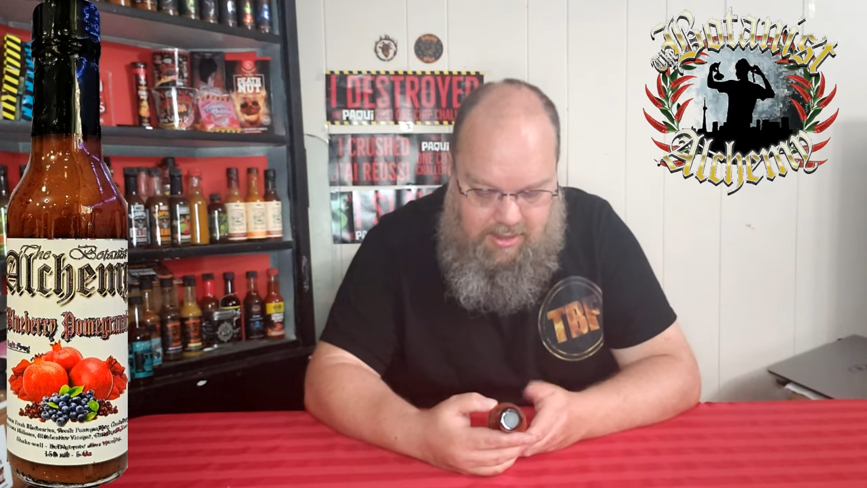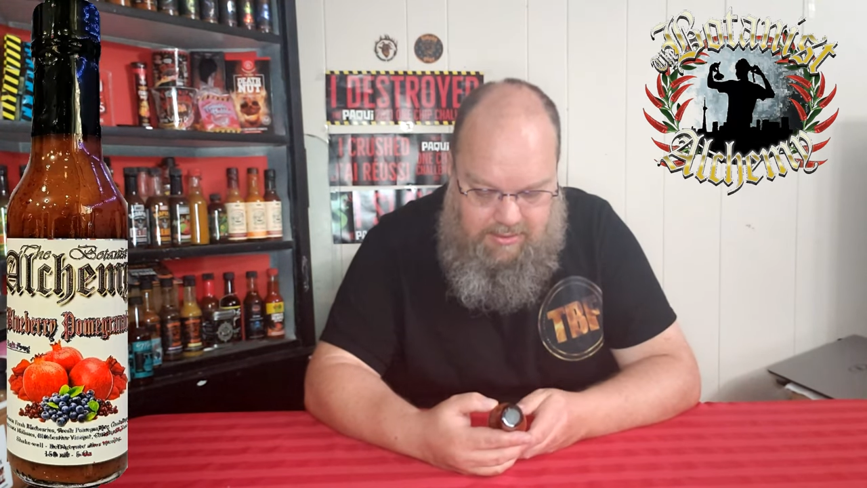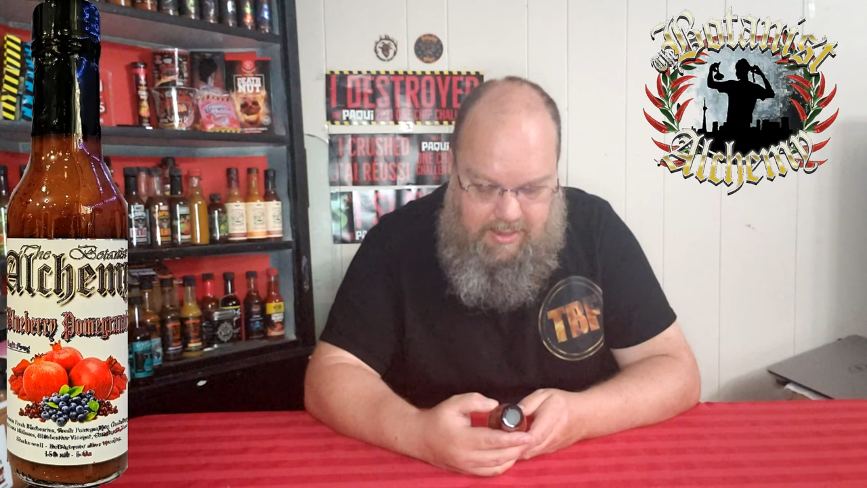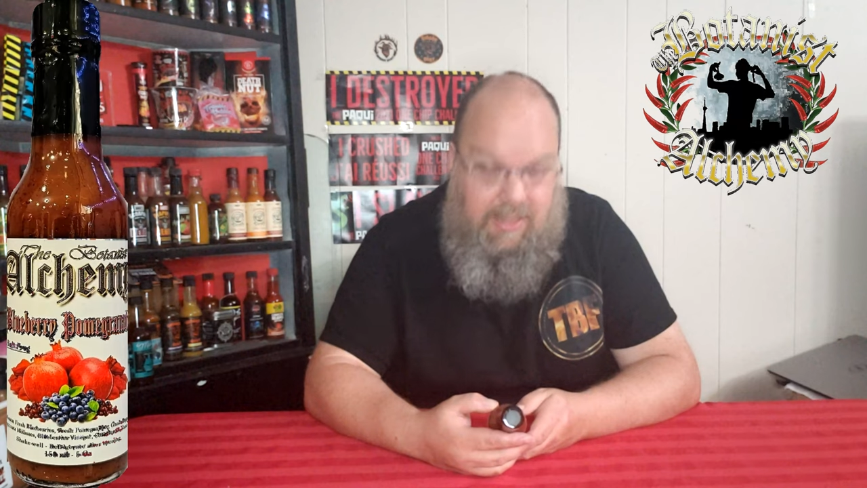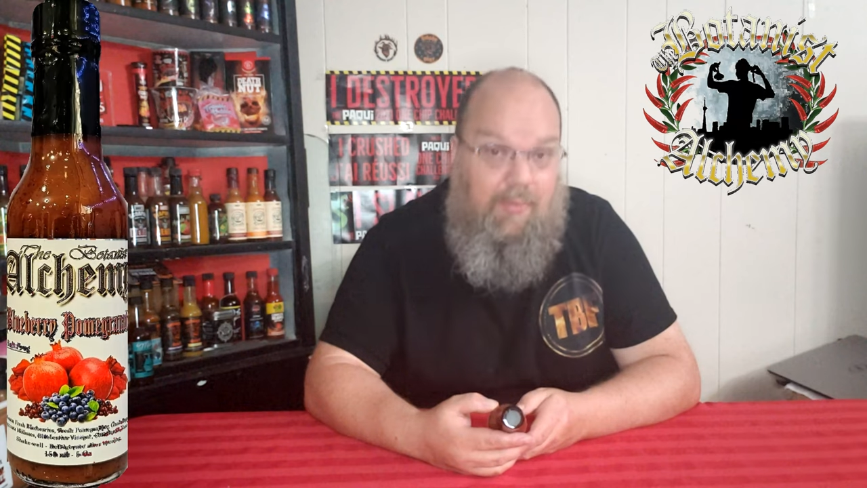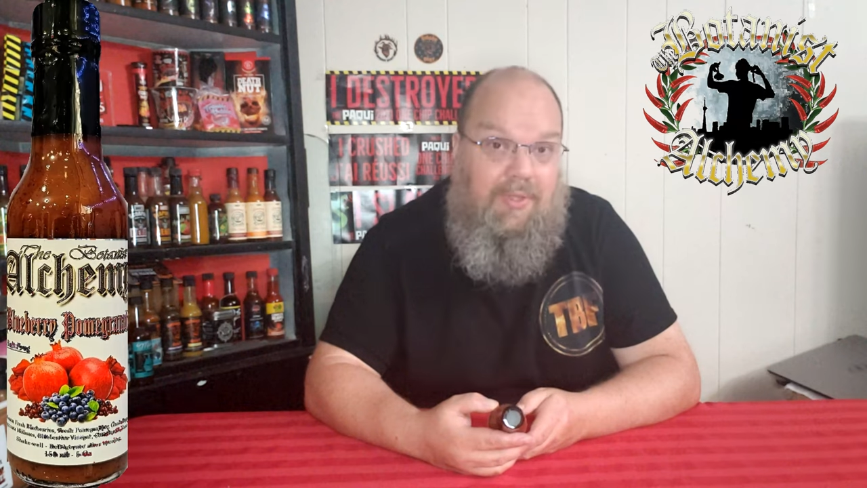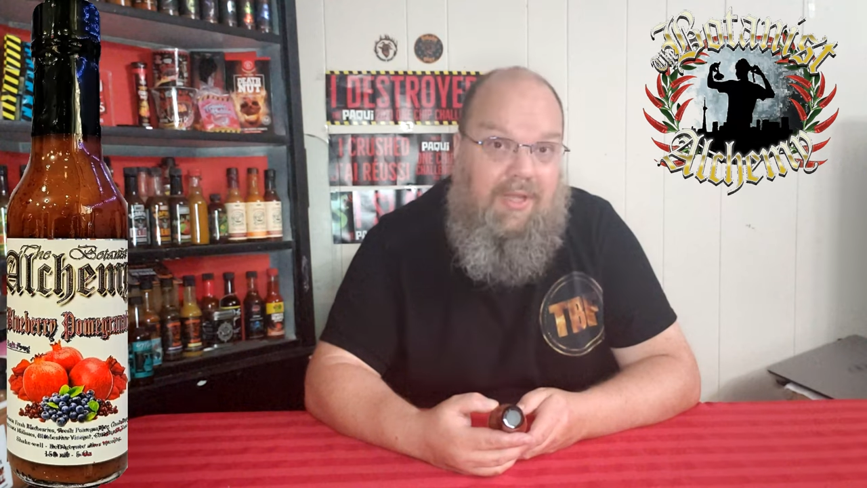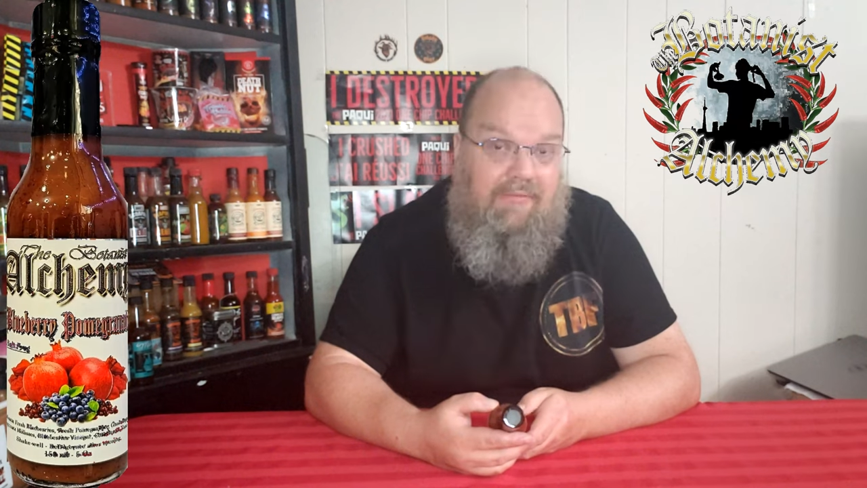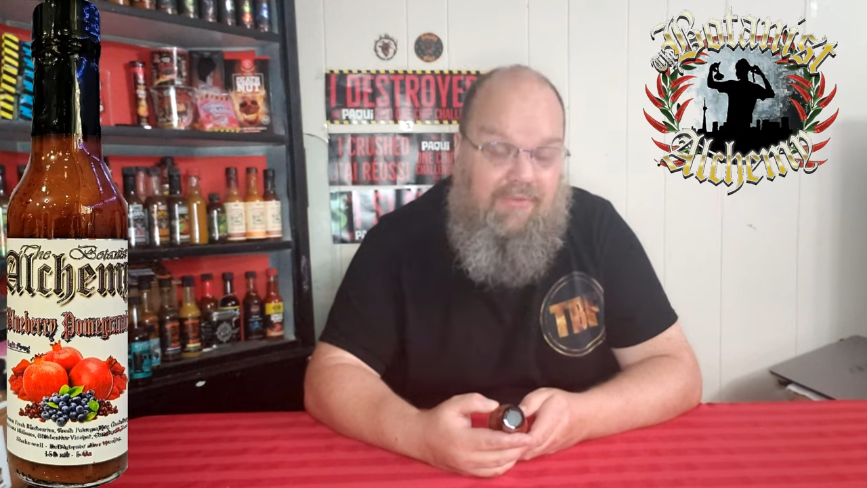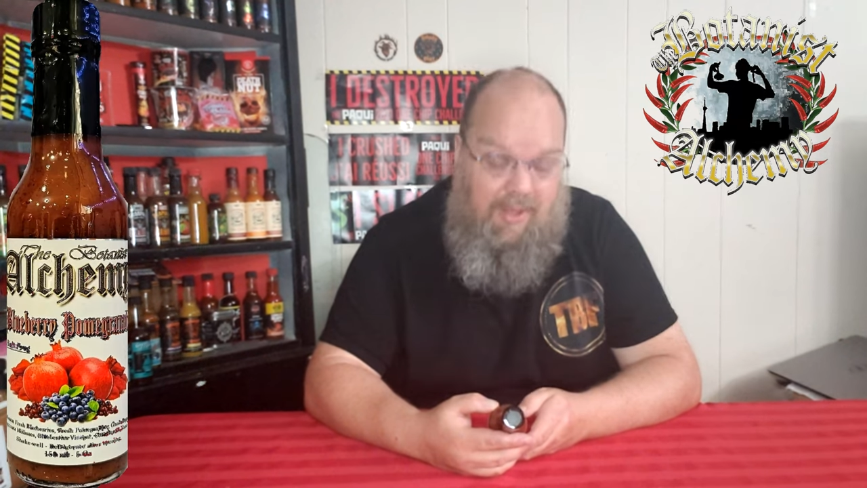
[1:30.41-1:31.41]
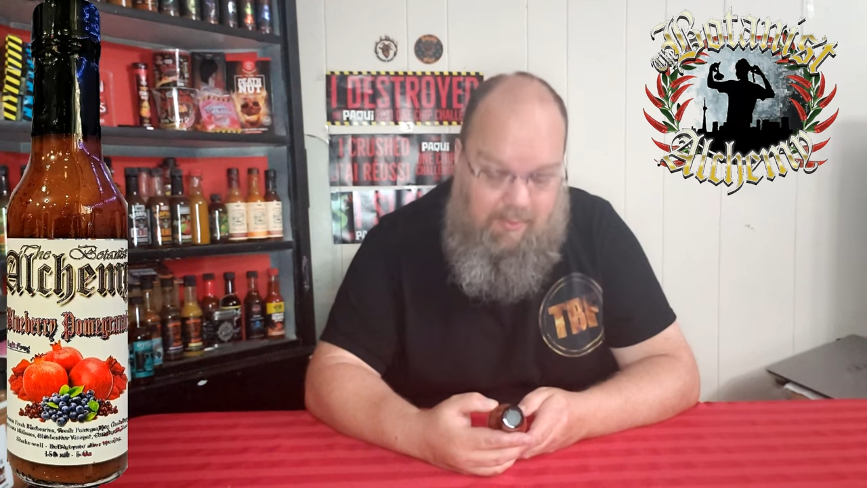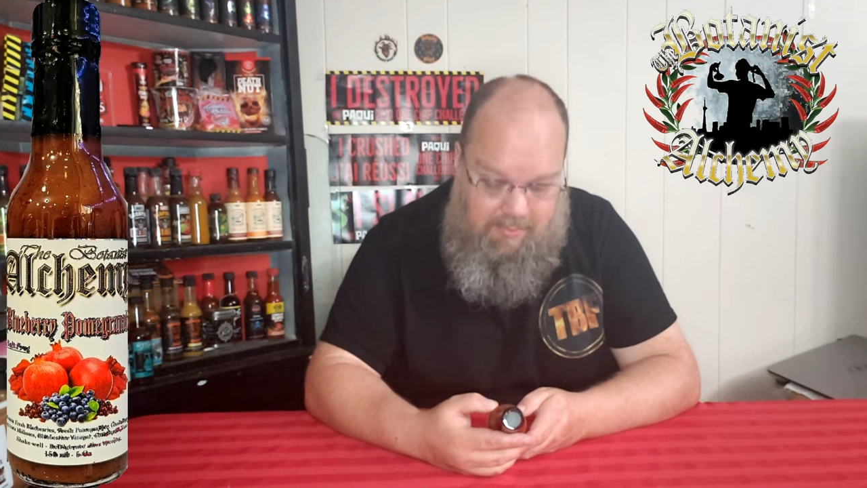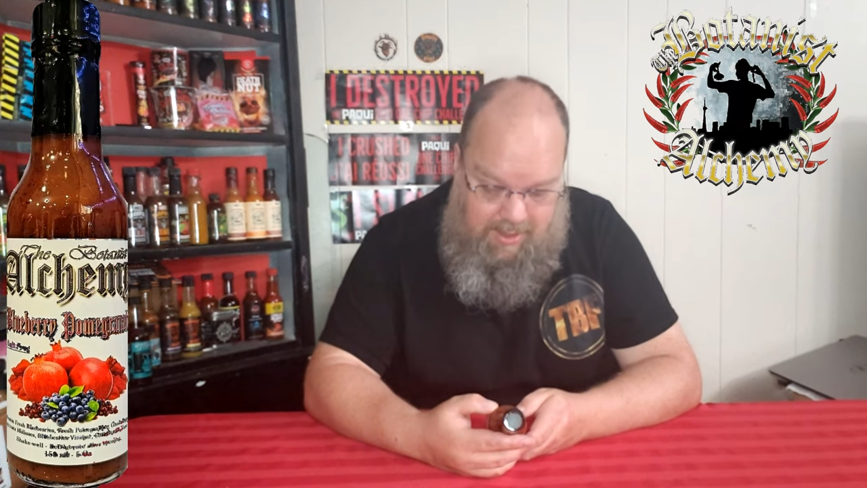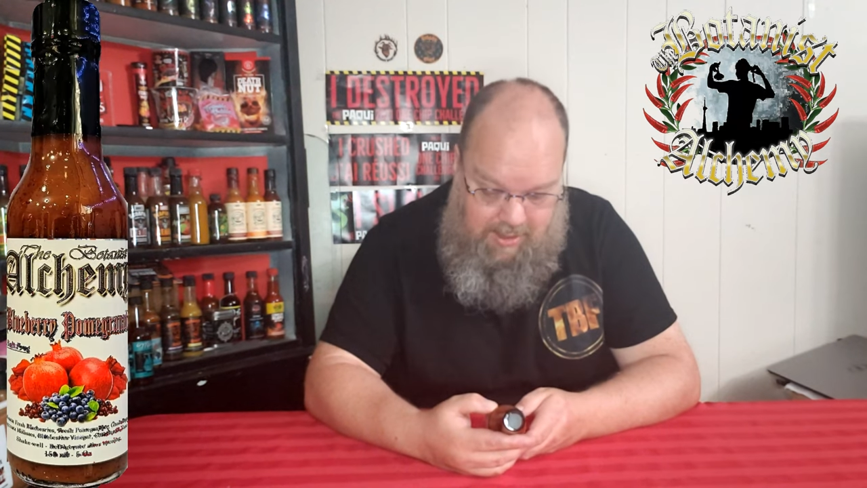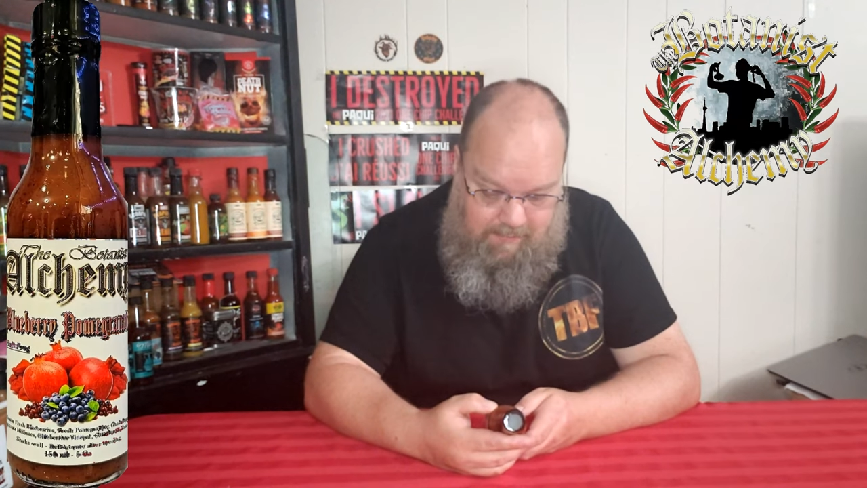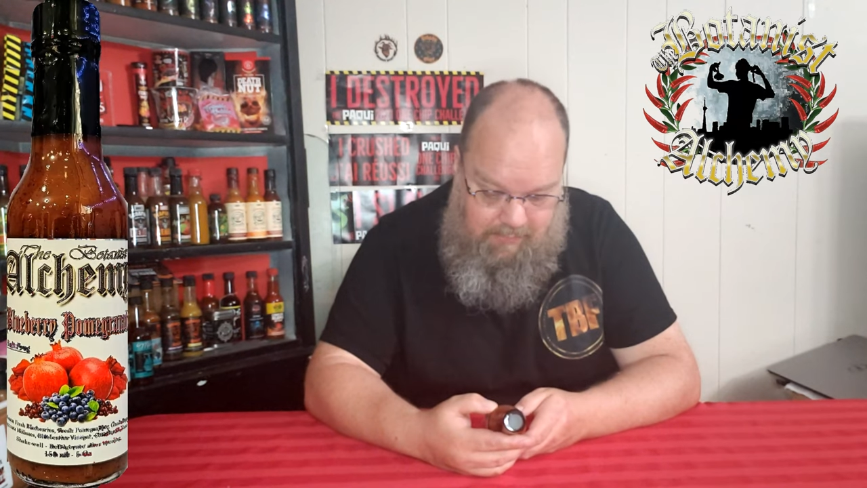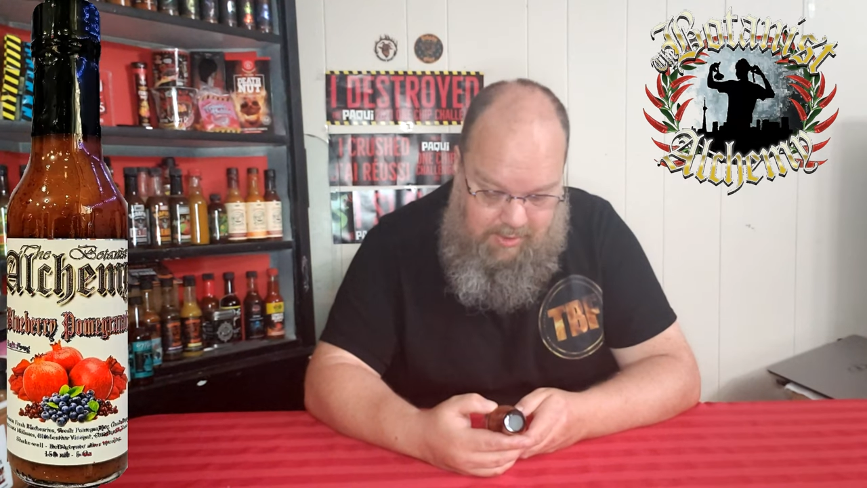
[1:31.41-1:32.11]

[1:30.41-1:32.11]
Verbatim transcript: exactly what level that would be.